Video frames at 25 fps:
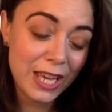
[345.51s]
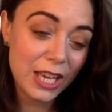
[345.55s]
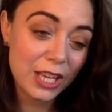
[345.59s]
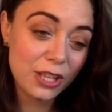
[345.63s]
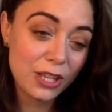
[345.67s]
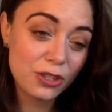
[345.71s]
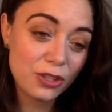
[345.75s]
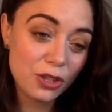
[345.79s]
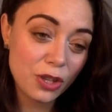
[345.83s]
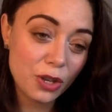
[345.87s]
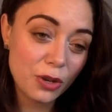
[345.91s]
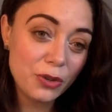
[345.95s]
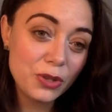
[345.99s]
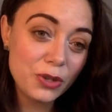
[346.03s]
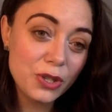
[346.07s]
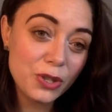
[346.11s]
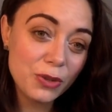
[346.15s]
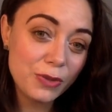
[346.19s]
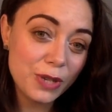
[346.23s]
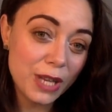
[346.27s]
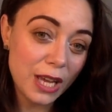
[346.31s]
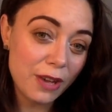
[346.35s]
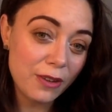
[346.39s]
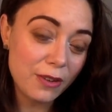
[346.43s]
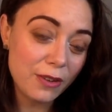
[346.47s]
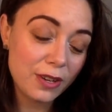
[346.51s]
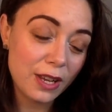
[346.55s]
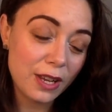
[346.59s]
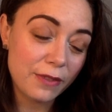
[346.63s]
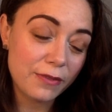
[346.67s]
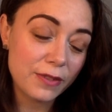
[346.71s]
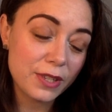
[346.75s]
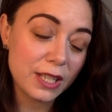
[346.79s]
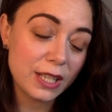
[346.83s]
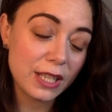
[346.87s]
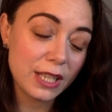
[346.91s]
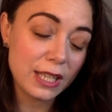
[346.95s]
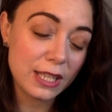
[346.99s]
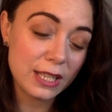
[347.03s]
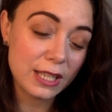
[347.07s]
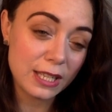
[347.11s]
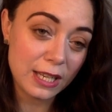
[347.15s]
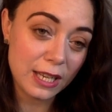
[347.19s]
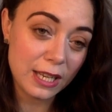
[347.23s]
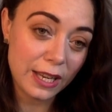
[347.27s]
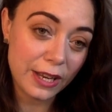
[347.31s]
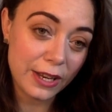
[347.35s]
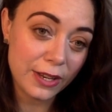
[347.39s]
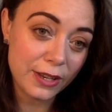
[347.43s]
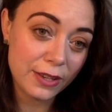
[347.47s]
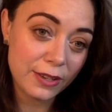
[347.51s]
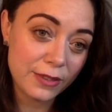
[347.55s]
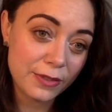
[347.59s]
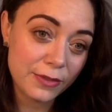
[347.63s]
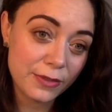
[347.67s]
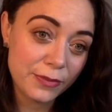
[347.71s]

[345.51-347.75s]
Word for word: It slows you down enough to listen in,